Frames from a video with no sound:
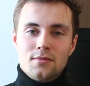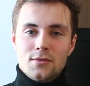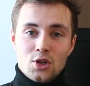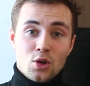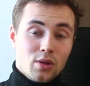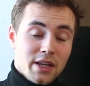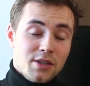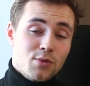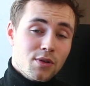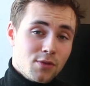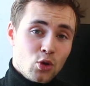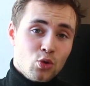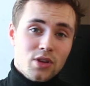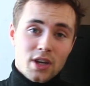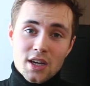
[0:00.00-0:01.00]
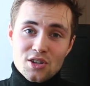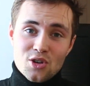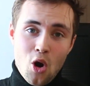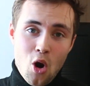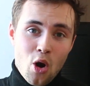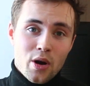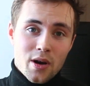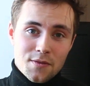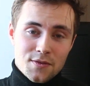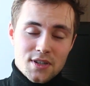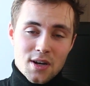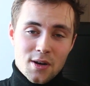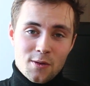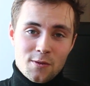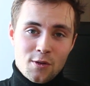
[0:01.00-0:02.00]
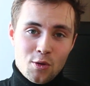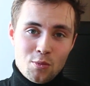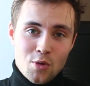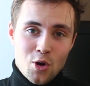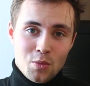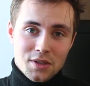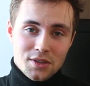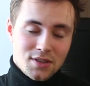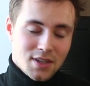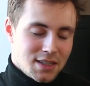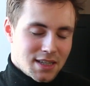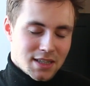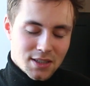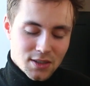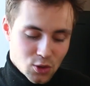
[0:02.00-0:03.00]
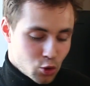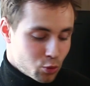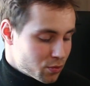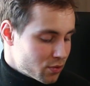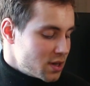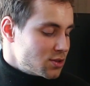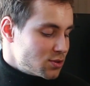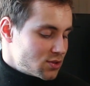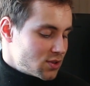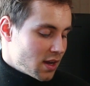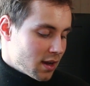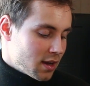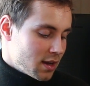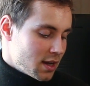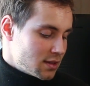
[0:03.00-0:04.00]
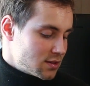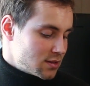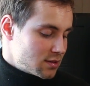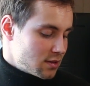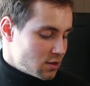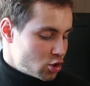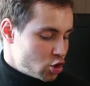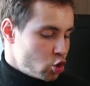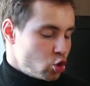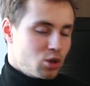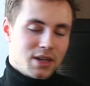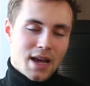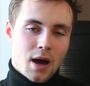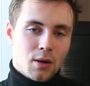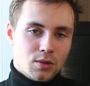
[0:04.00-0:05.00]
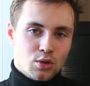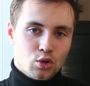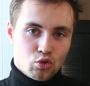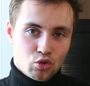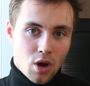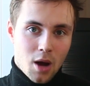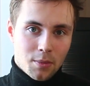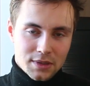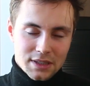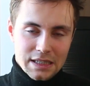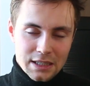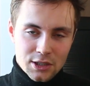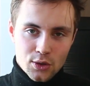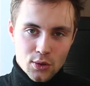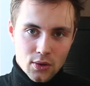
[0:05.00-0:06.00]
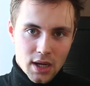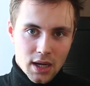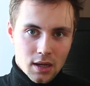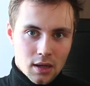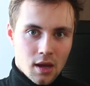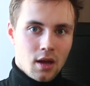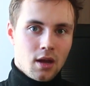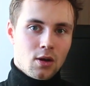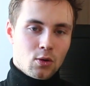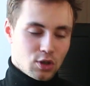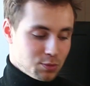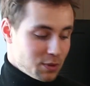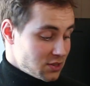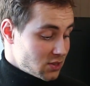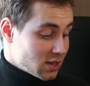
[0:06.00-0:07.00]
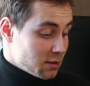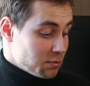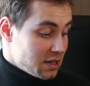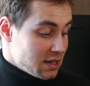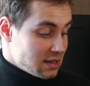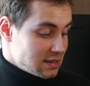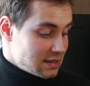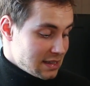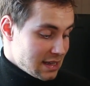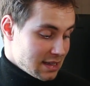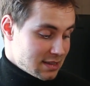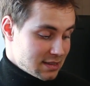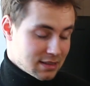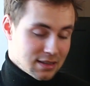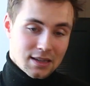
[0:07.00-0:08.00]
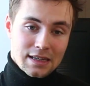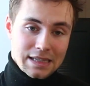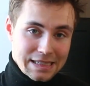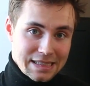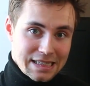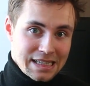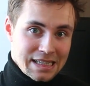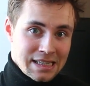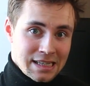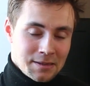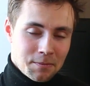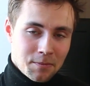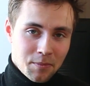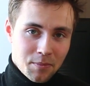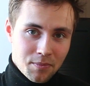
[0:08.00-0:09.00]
So let's review the guitar riffs here for a moment. This is super interesting. It's tuned down to drop D tuning, which basically means it's D,